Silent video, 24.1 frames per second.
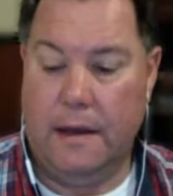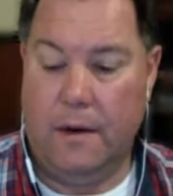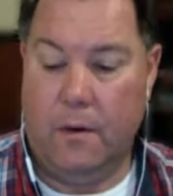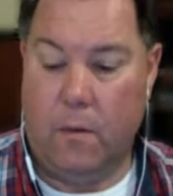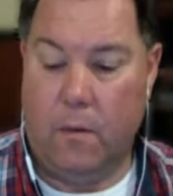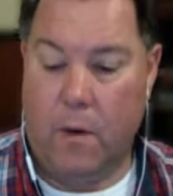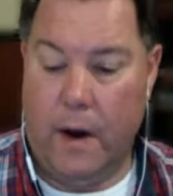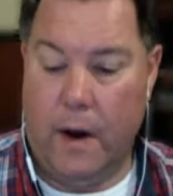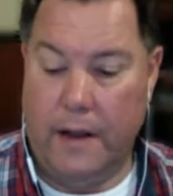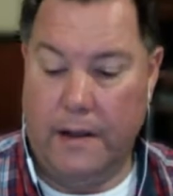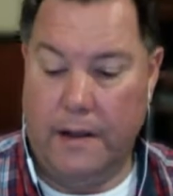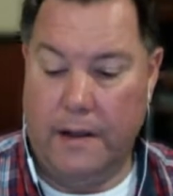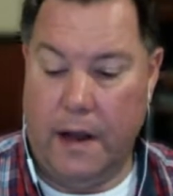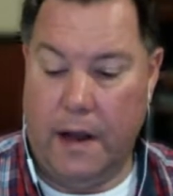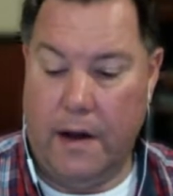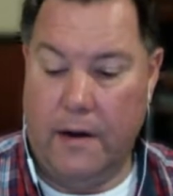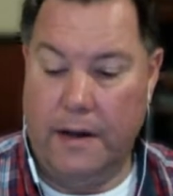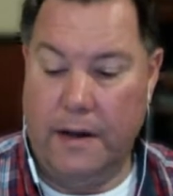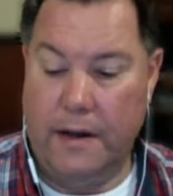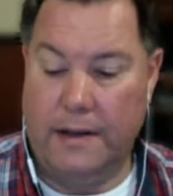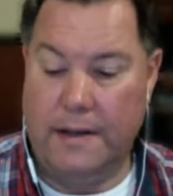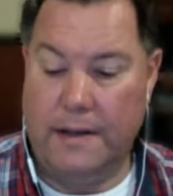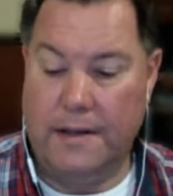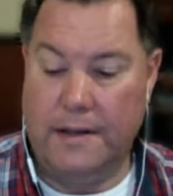Write
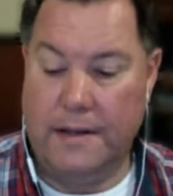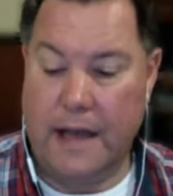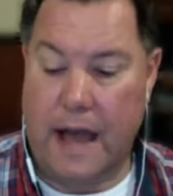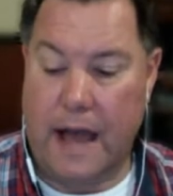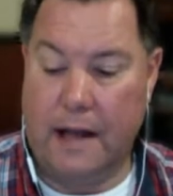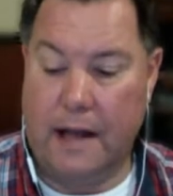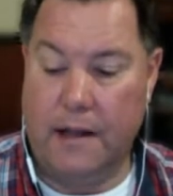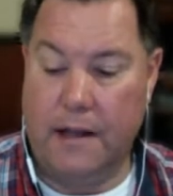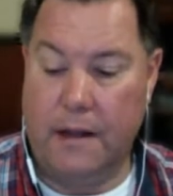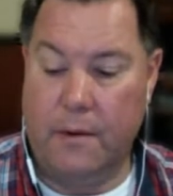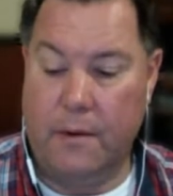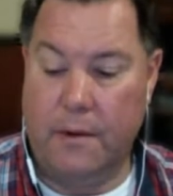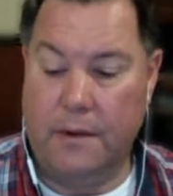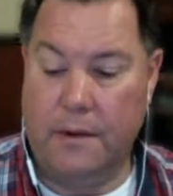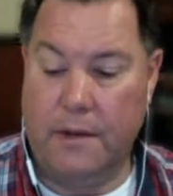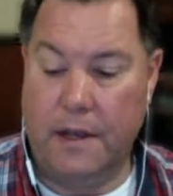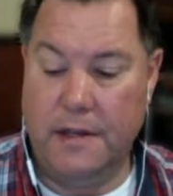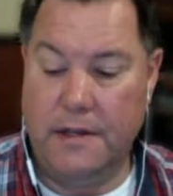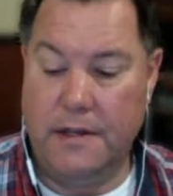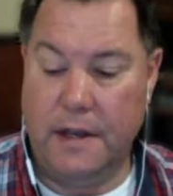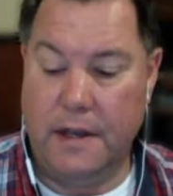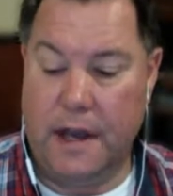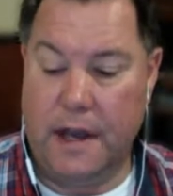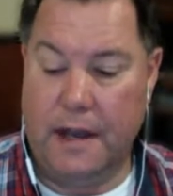down exactly
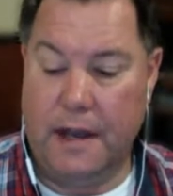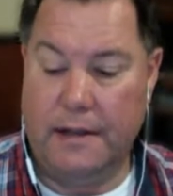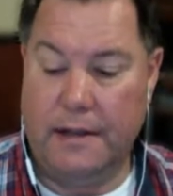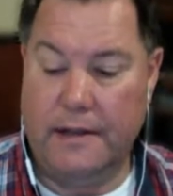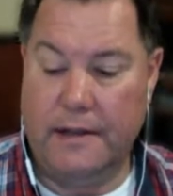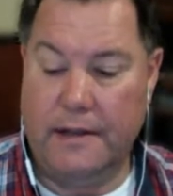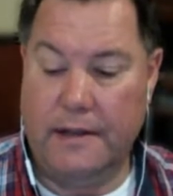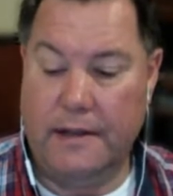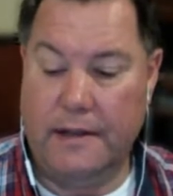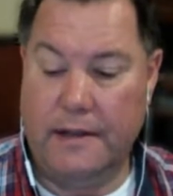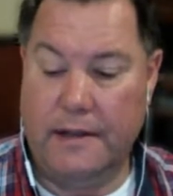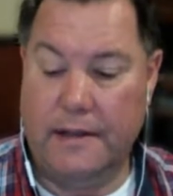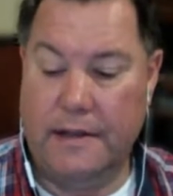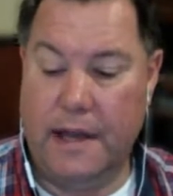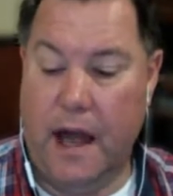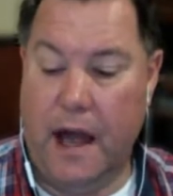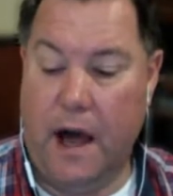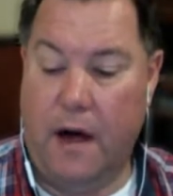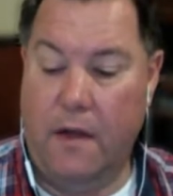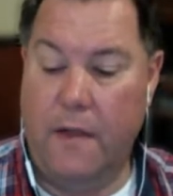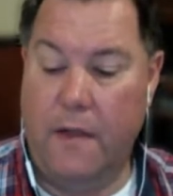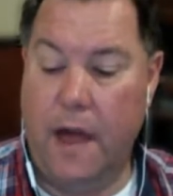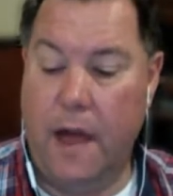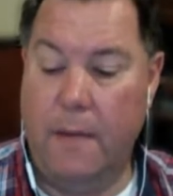what they say.
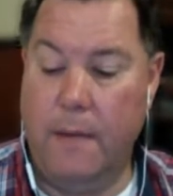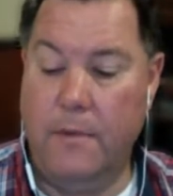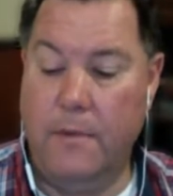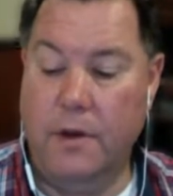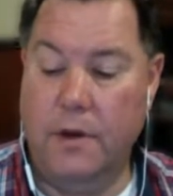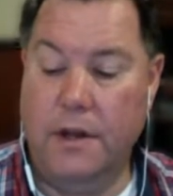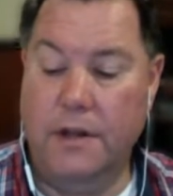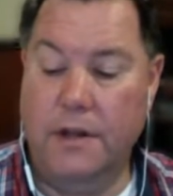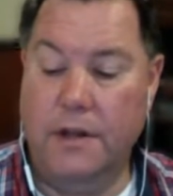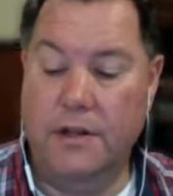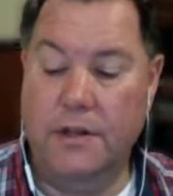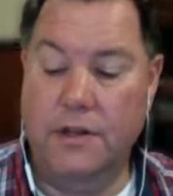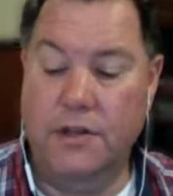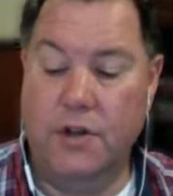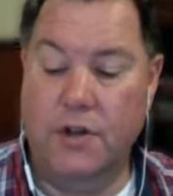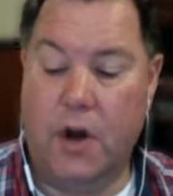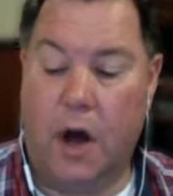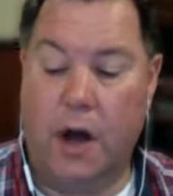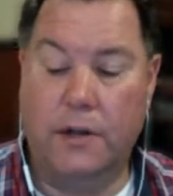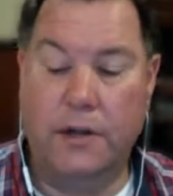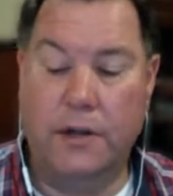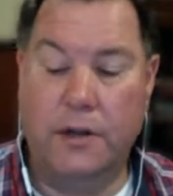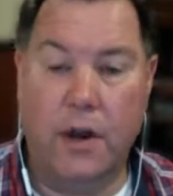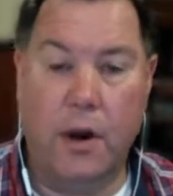Tell them you need to
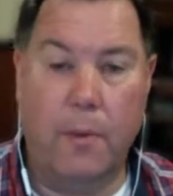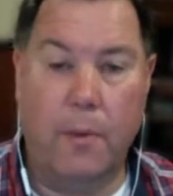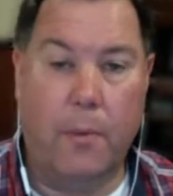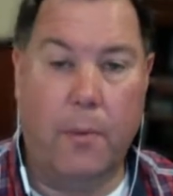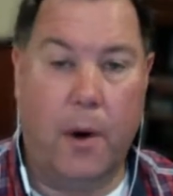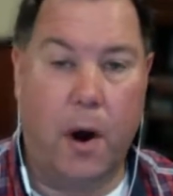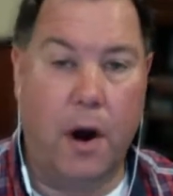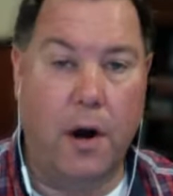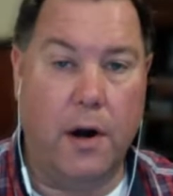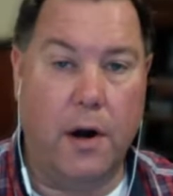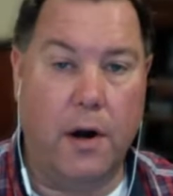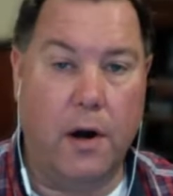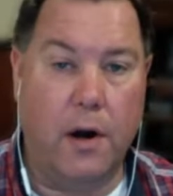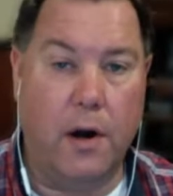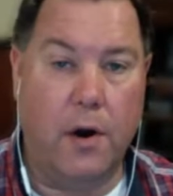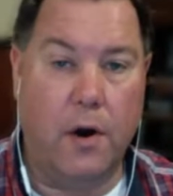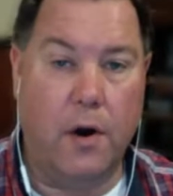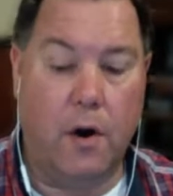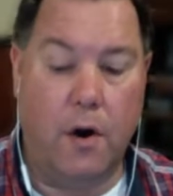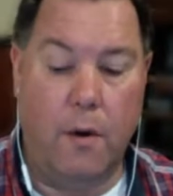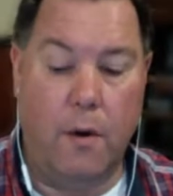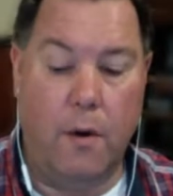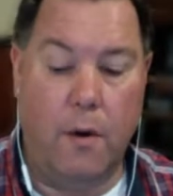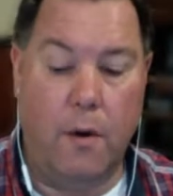talk to your
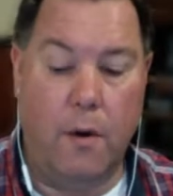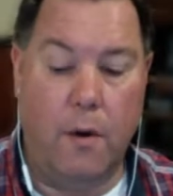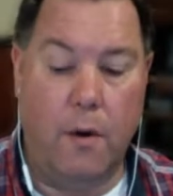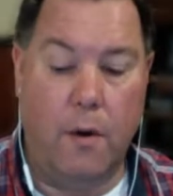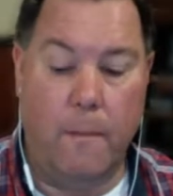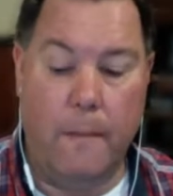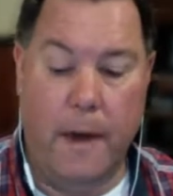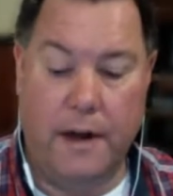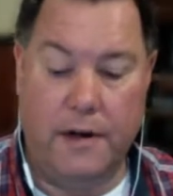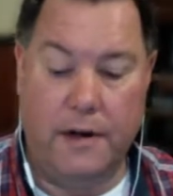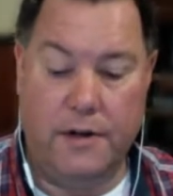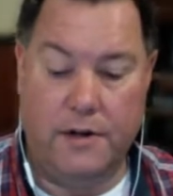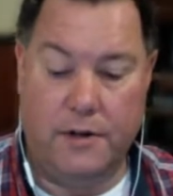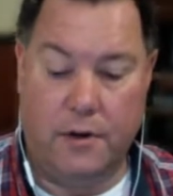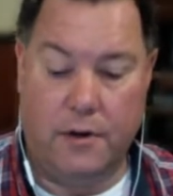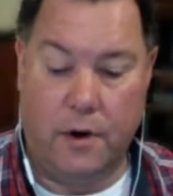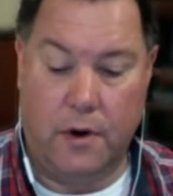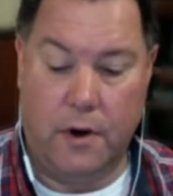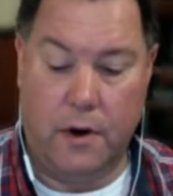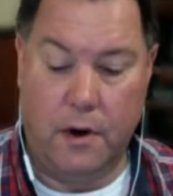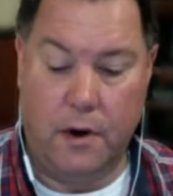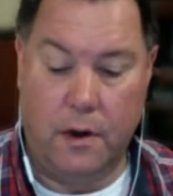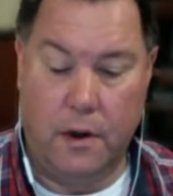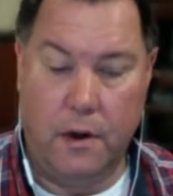partner or
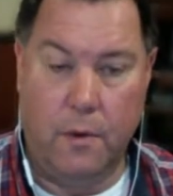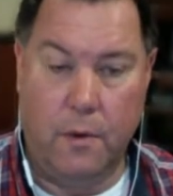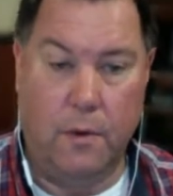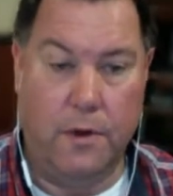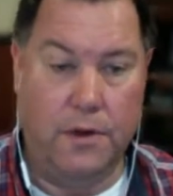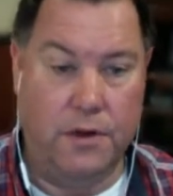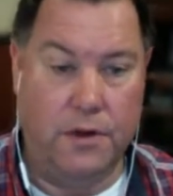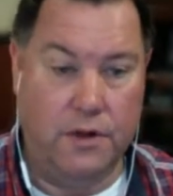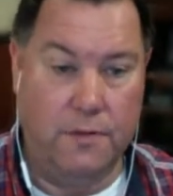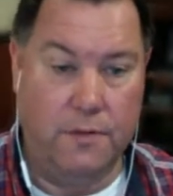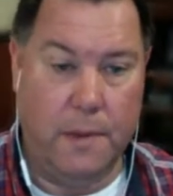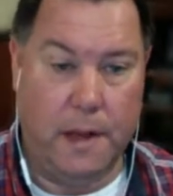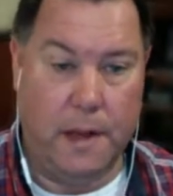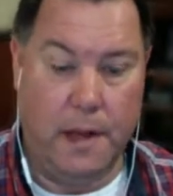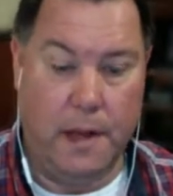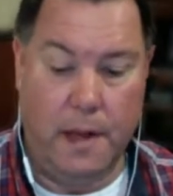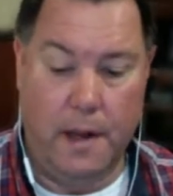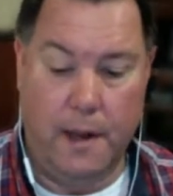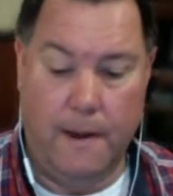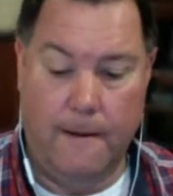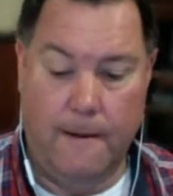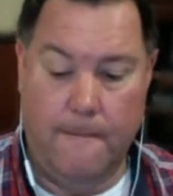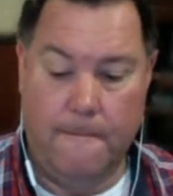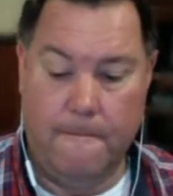mentor, which is
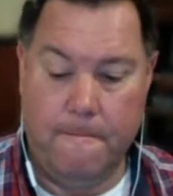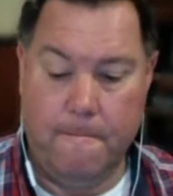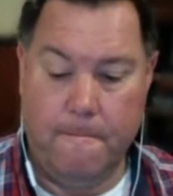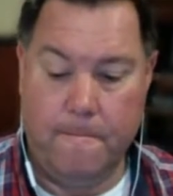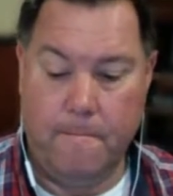me,